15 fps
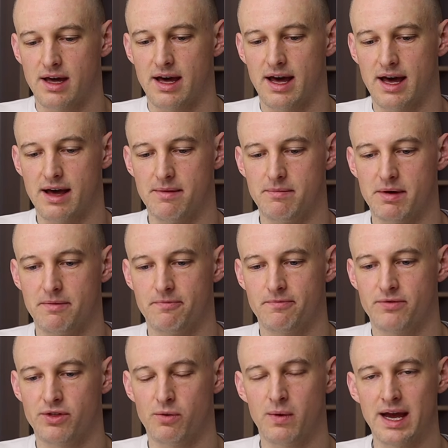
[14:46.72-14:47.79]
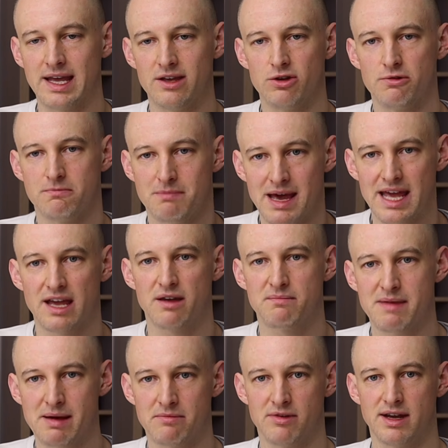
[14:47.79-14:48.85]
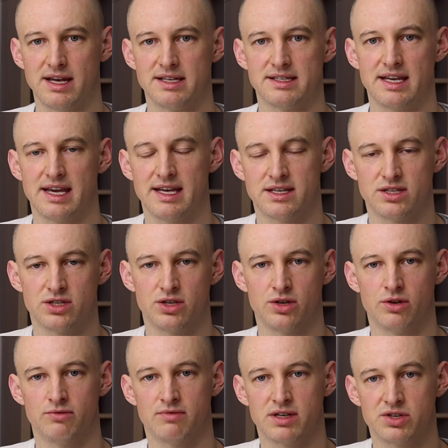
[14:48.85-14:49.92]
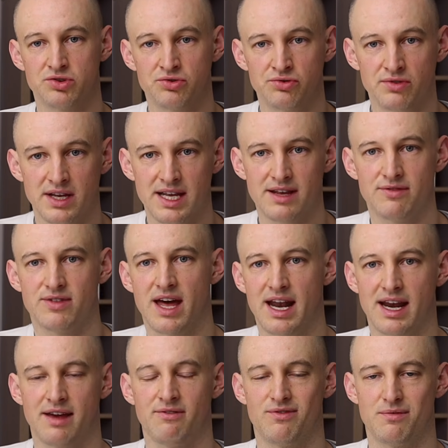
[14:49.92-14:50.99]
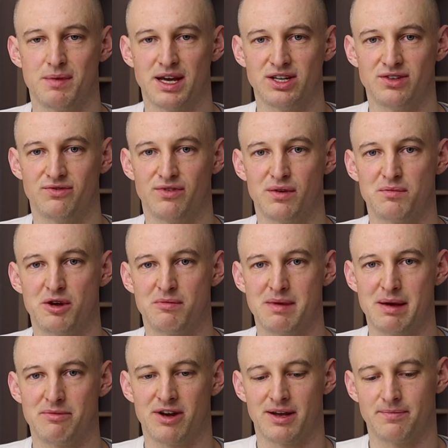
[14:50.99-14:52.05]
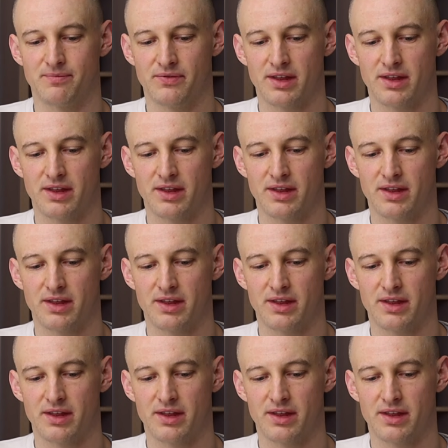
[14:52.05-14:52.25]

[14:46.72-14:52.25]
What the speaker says: The way you make memories is to retrieve that information from your memory.